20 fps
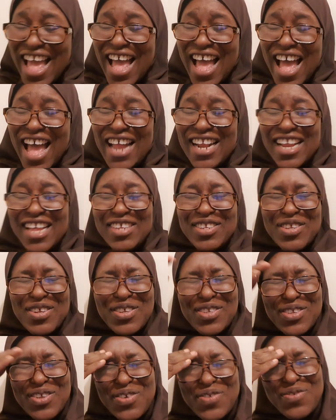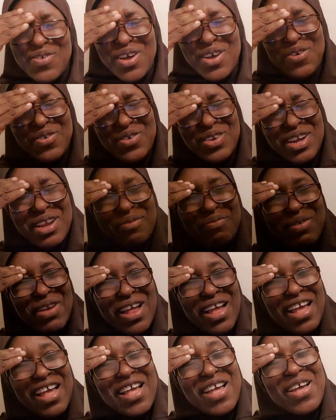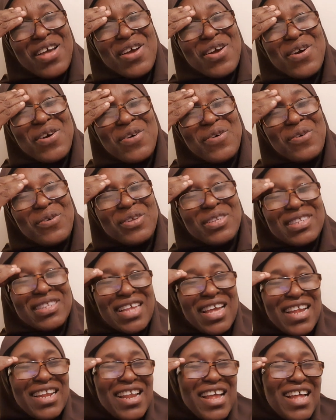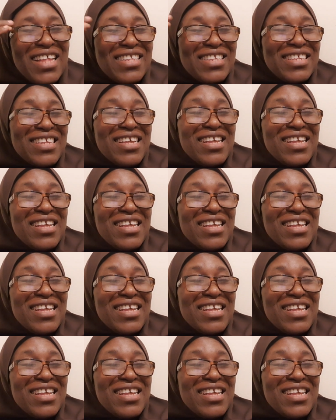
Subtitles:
And I saw someone who said